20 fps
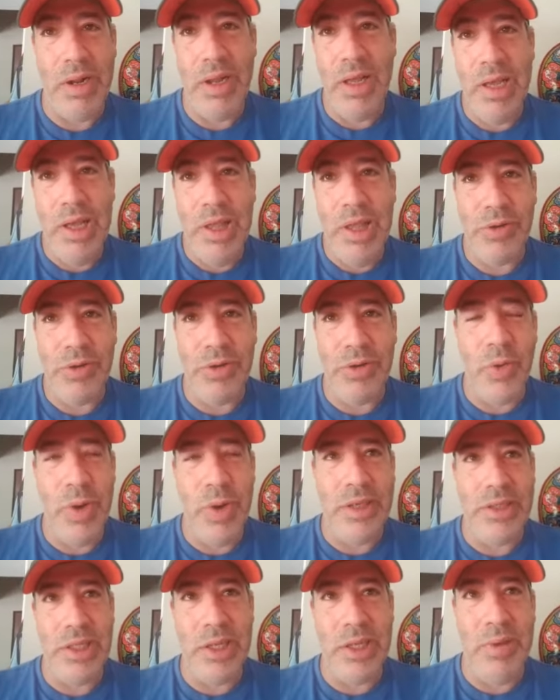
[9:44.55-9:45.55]
there's no
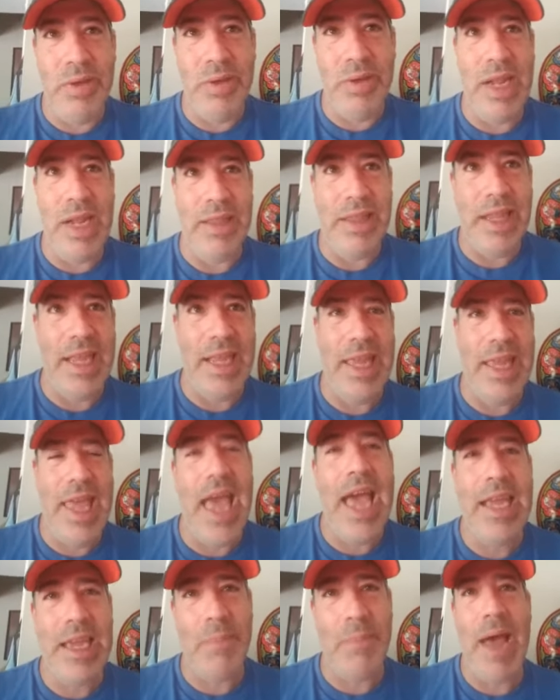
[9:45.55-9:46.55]
reason to believe that he can't
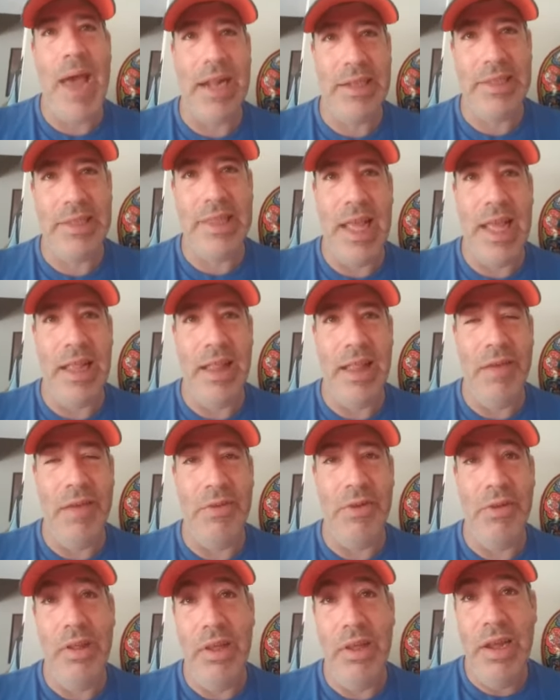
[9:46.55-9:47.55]
get back to that level
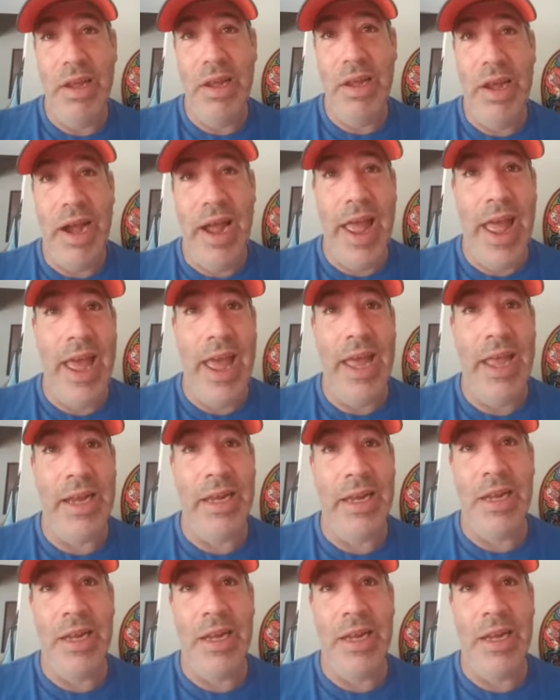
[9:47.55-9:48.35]
and